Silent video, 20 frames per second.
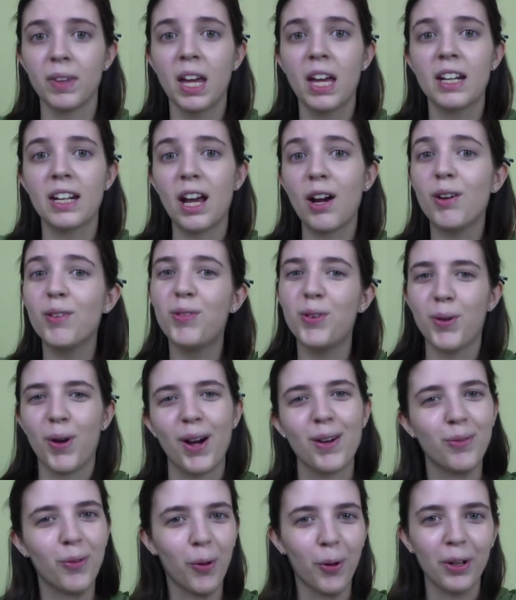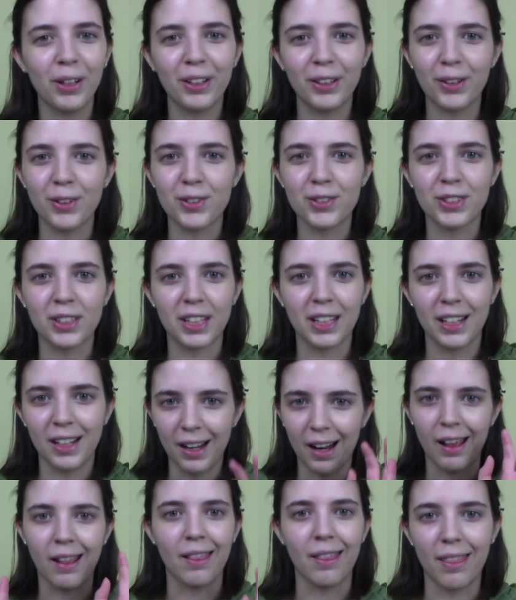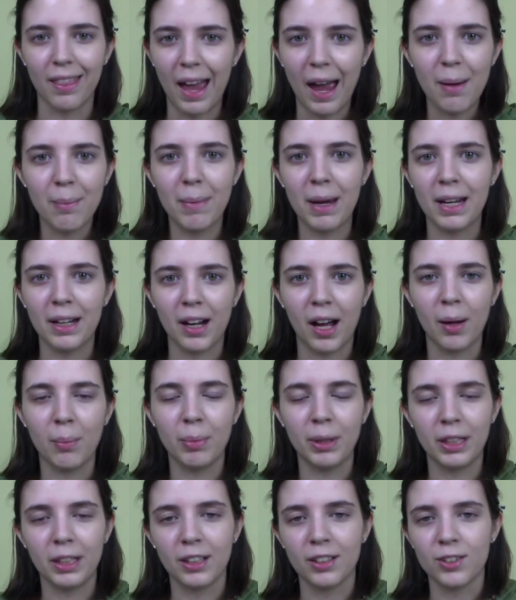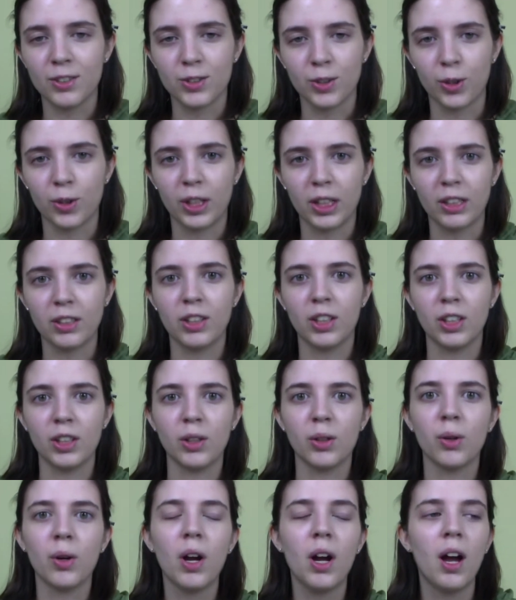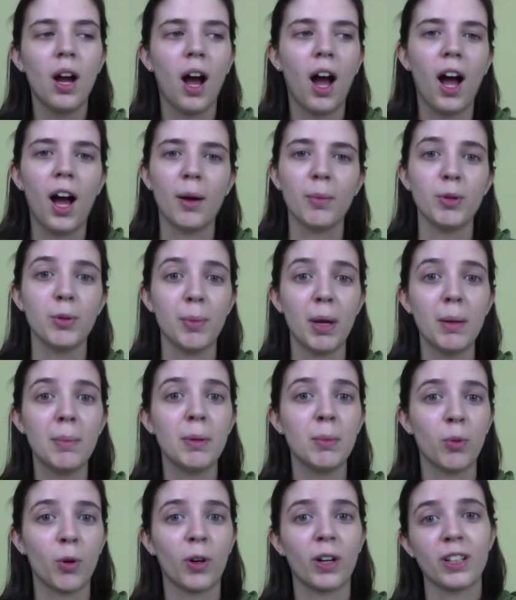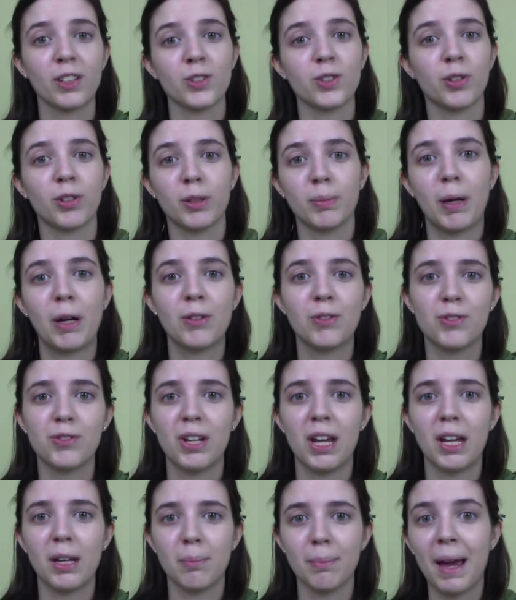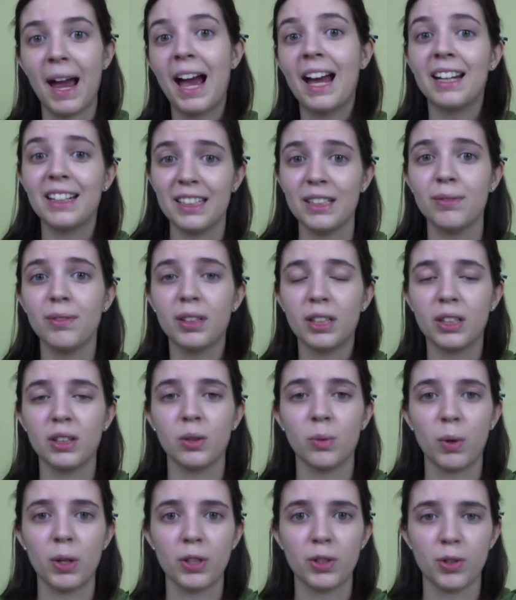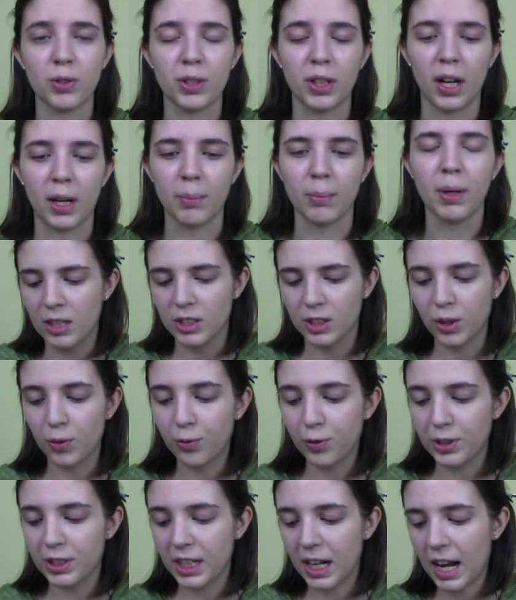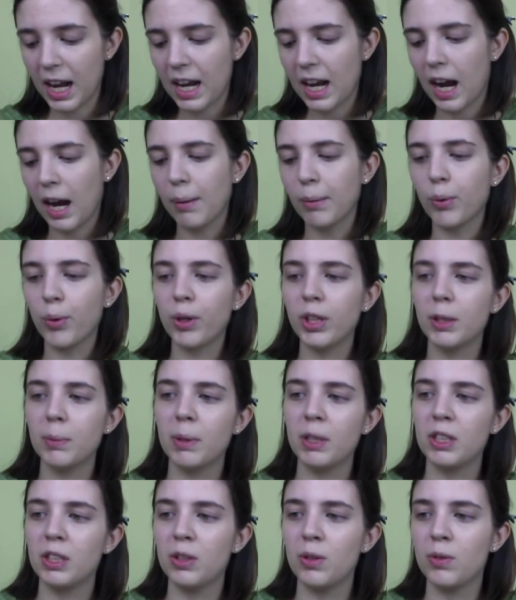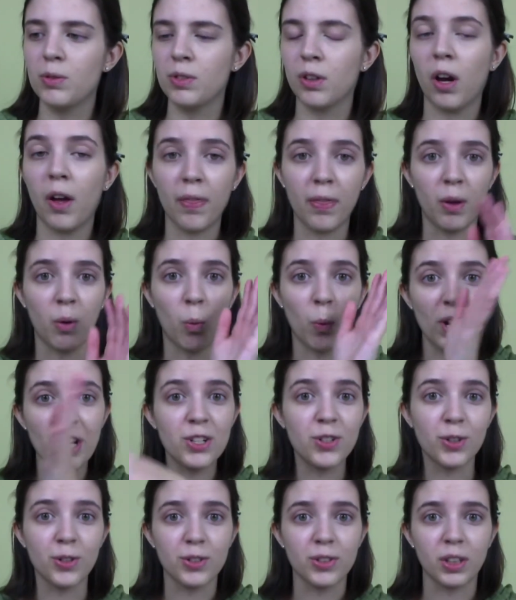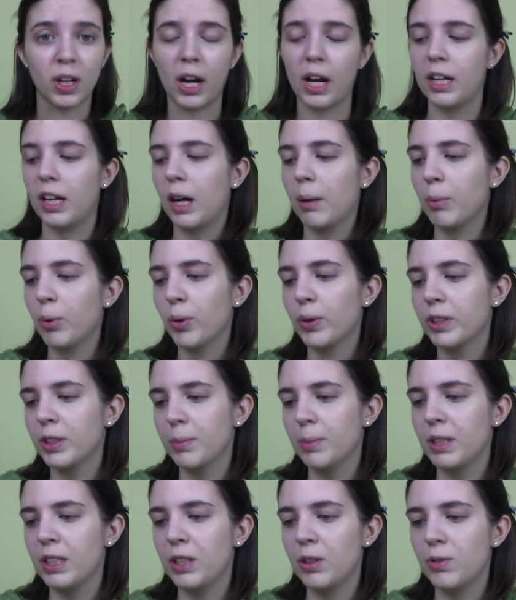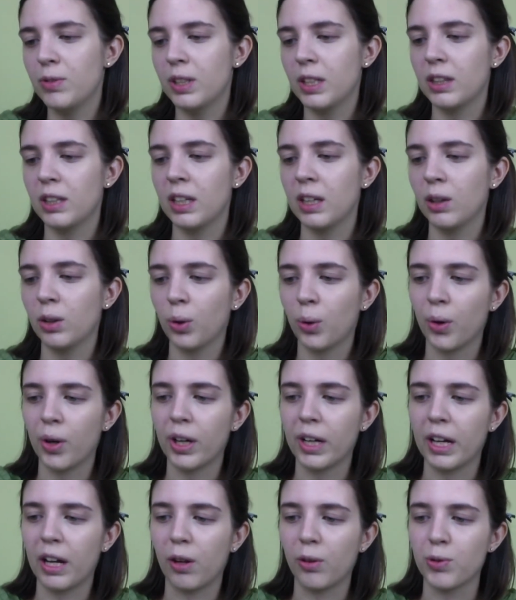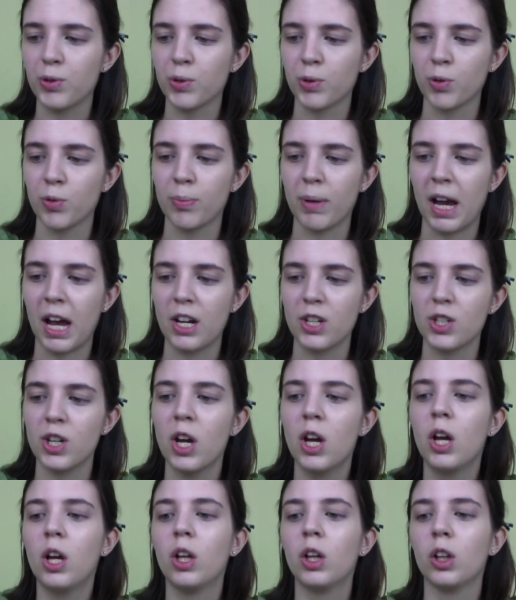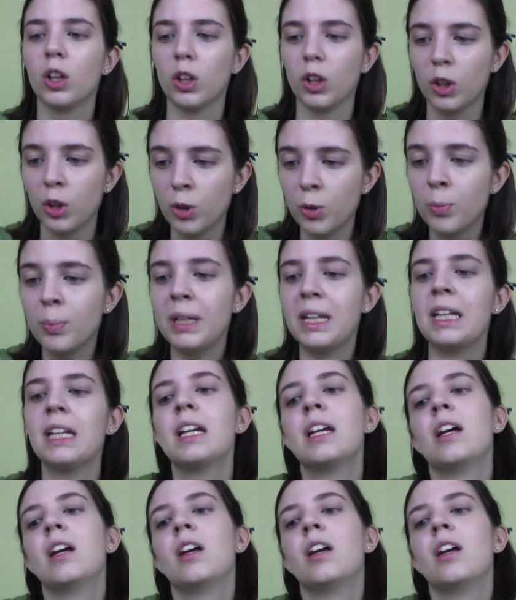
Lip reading: Now if you have oilier skin, that may not be concerning to you. You may be more concerned about staying matte even in the winter time. So for today, I'm going to be on the winter side, I'm going to be using the L'Oreal True Match Lumi